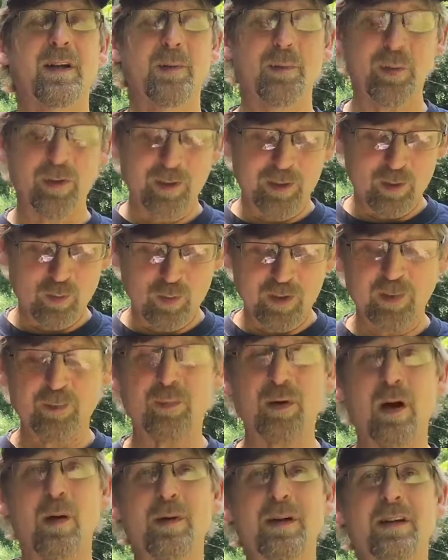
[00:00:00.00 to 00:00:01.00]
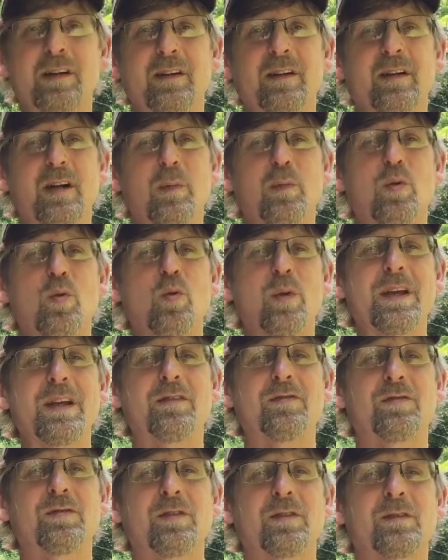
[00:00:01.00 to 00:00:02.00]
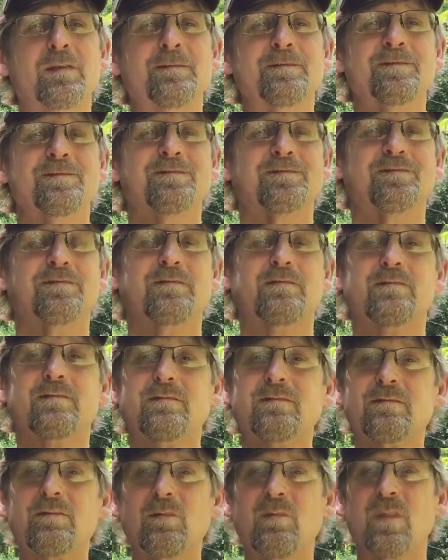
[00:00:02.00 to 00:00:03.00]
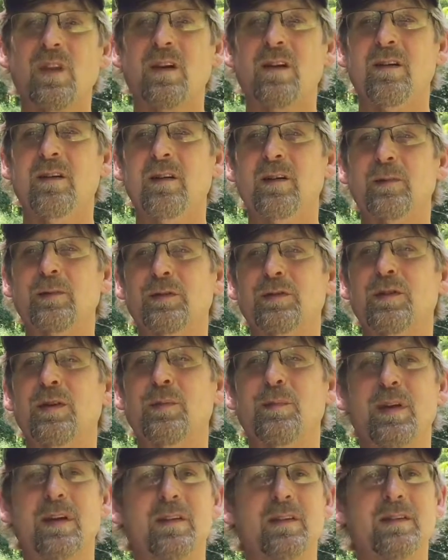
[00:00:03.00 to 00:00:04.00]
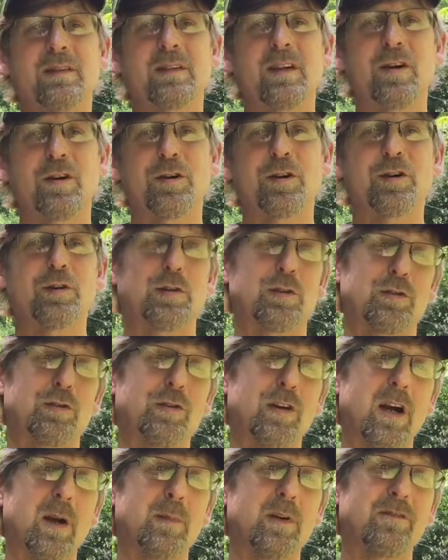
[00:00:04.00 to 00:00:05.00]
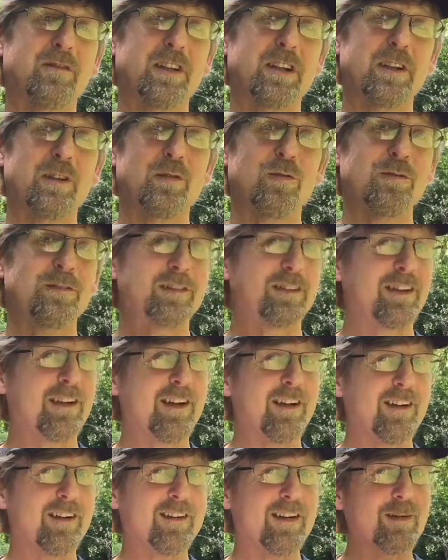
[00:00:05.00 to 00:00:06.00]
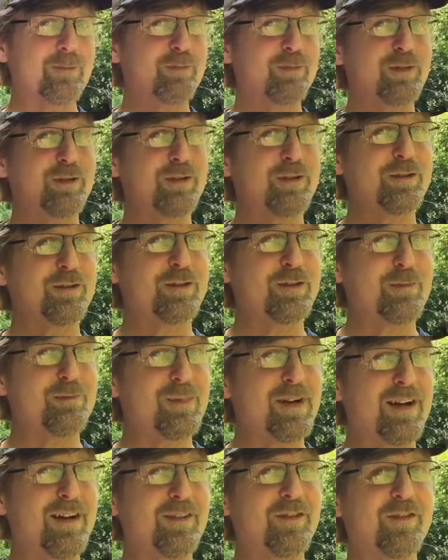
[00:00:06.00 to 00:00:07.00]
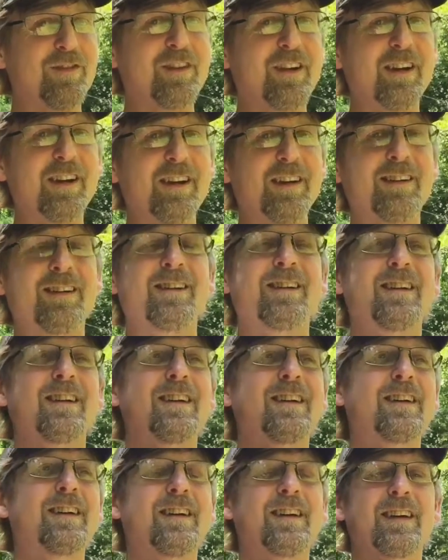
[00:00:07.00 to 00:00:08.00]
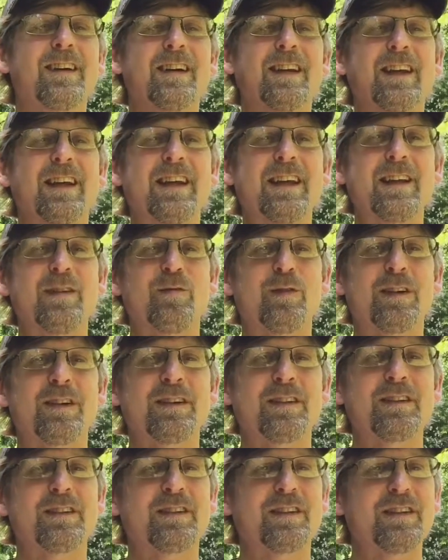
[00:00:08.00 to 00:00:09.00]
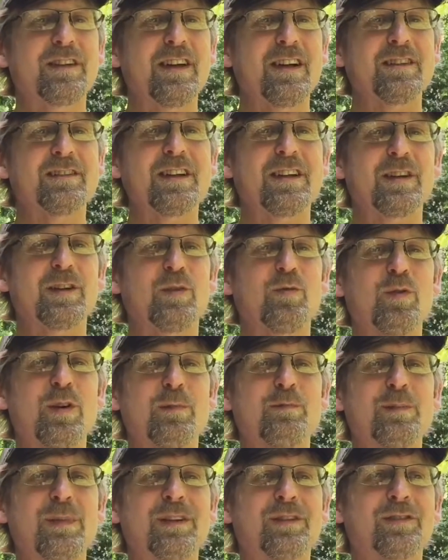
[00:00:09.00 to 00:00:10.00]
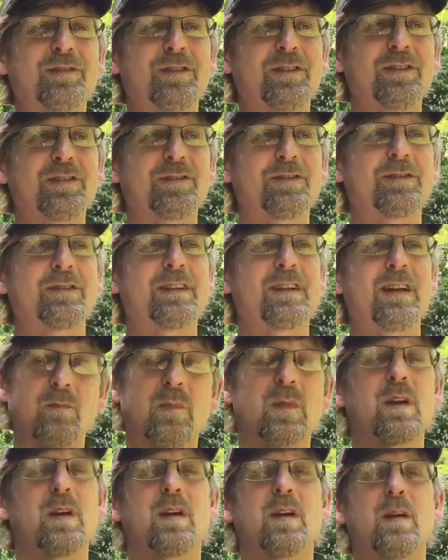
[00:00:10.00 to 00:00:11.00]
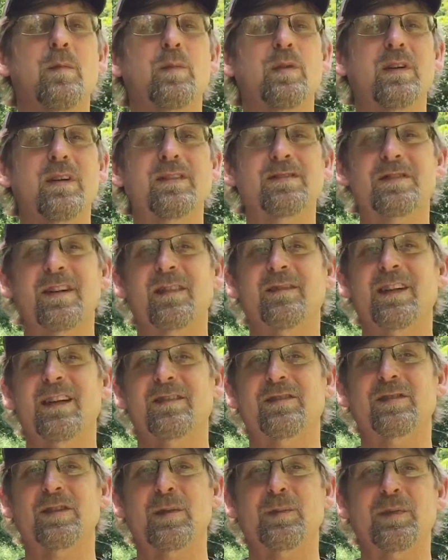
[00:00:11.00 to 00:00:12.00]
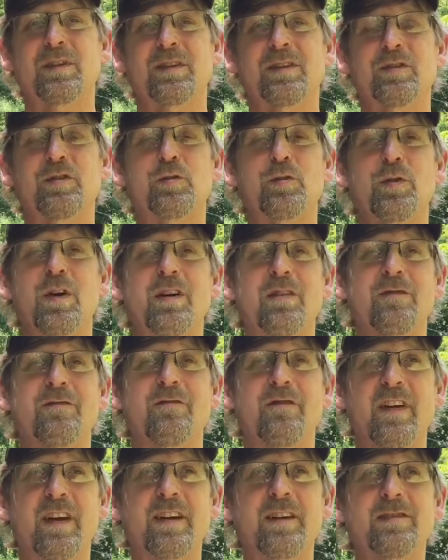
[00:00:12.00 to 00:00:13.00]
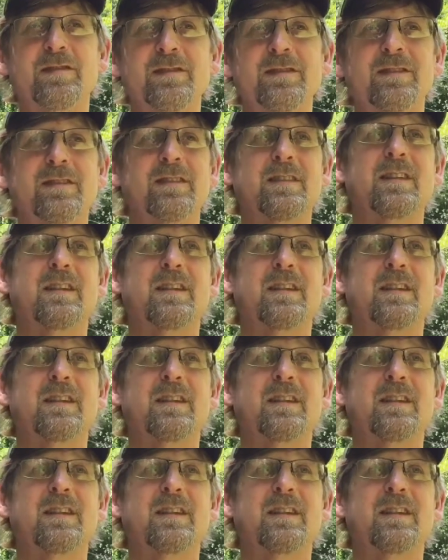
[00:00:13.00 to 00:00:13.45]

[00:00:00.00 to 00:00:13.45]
pretty quick, probably in a couple of weeks. It's going to be a 100 subscriber video. Yeah, I'm just about there. Anyway, you guys ain't going to want to miss this. Plus, I've got something to unveil